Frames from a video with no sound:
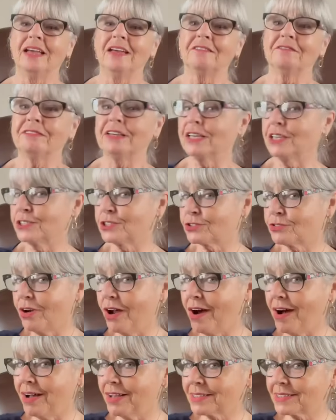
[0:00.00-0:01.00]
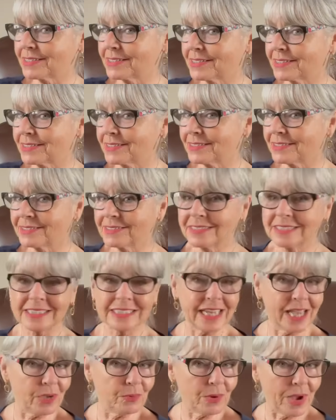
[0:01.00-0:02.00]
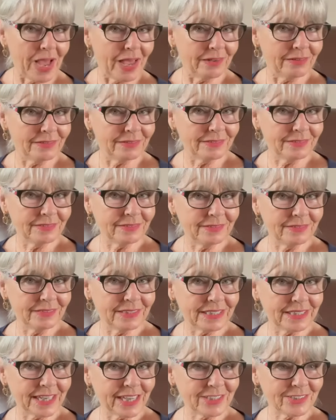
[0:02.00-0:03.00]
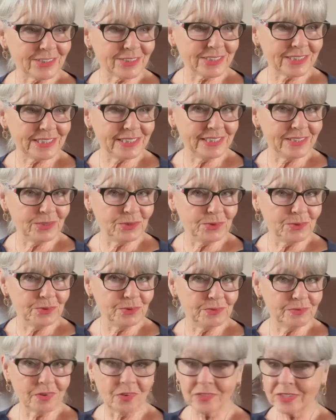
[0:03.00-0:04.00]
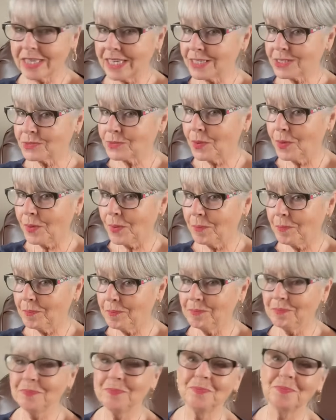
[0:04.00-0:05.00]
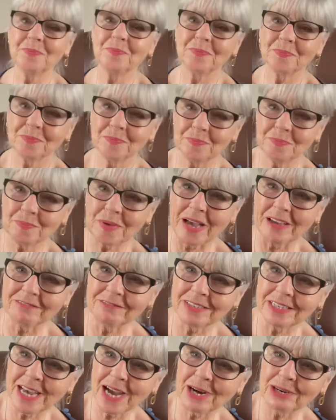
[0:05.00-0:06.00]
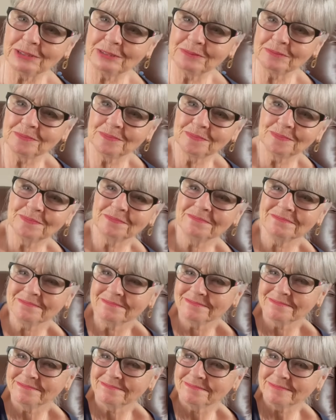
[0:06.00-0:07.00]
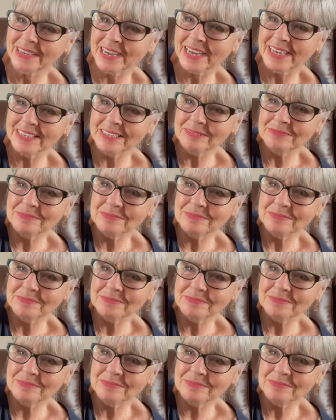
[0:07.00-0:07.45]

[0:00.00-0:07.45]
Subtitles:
fingers crossed, stay well, and I shall see you on the next one. Bye for now. Bye.